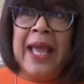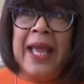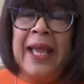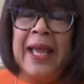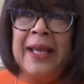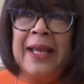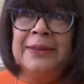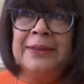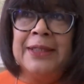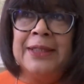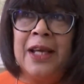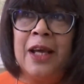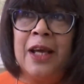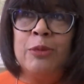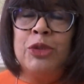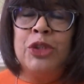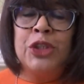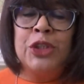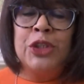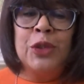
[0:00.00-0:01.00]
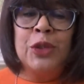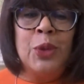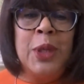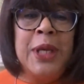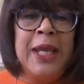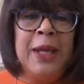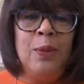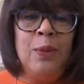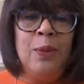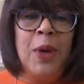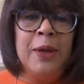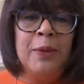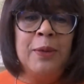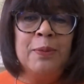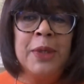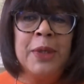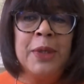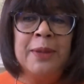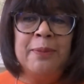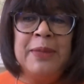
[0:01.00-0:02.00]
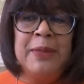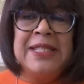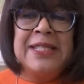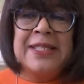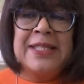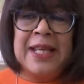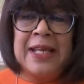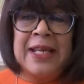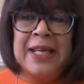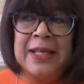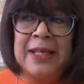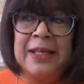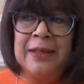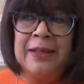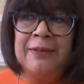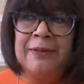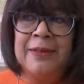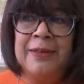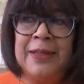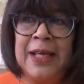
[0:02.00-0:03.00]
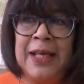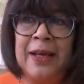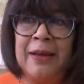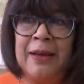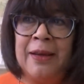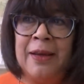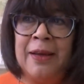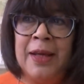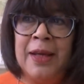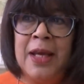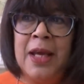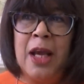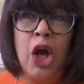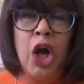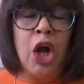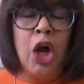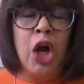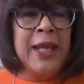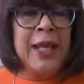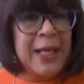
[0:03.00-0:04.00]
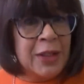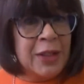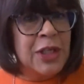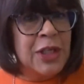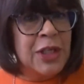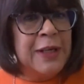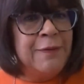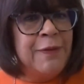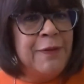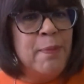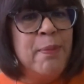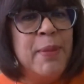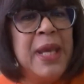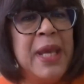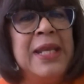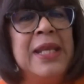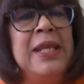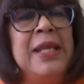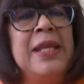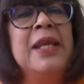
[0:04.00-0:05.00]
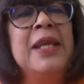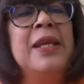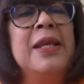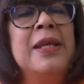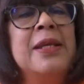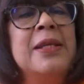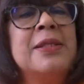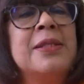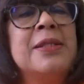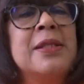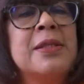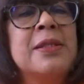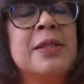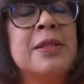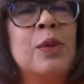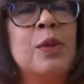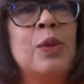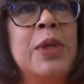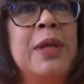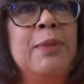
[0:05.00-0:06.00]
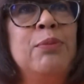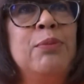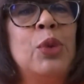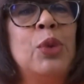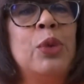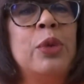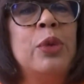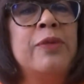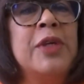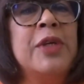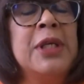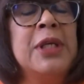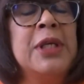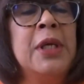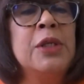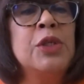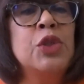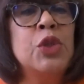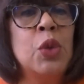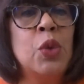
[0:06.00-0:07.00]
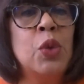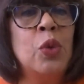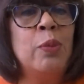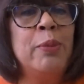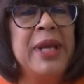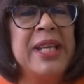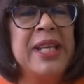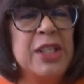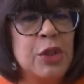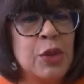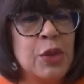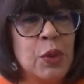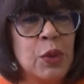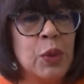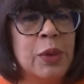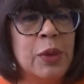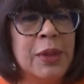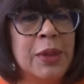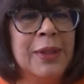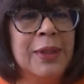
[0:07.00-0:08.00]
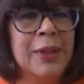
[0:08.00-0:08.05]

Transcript: And I'm sure he won't mind me saying that I actually, for many years, saw him more of a tormentor